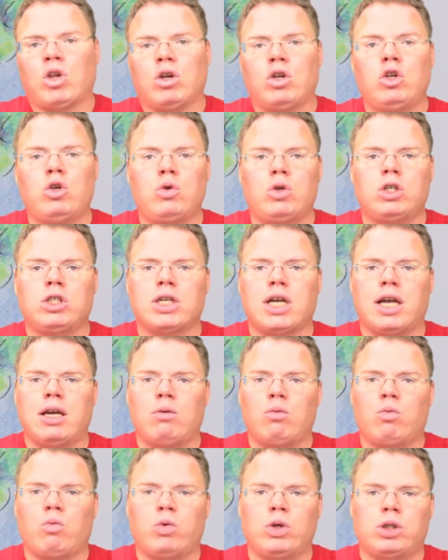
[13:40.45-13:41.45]
you
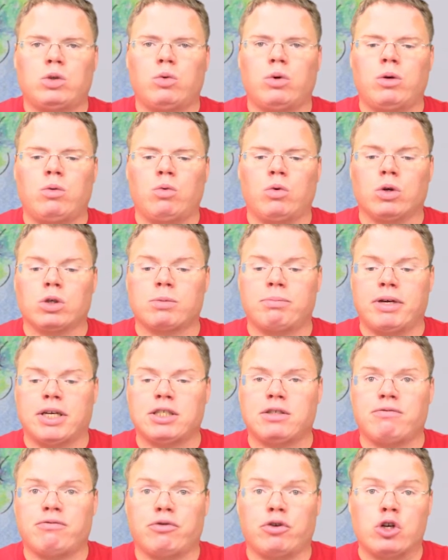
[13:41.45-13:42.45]
decide which one works
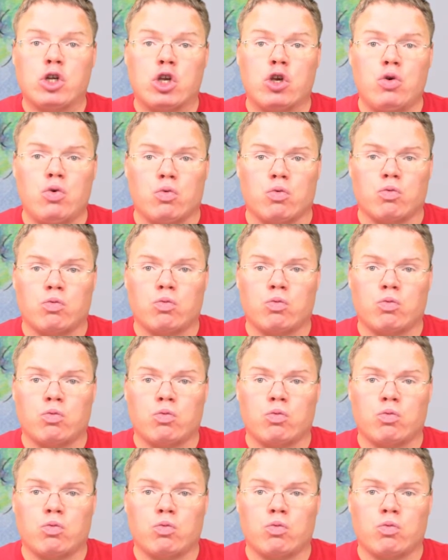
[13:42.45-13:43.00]
best for you.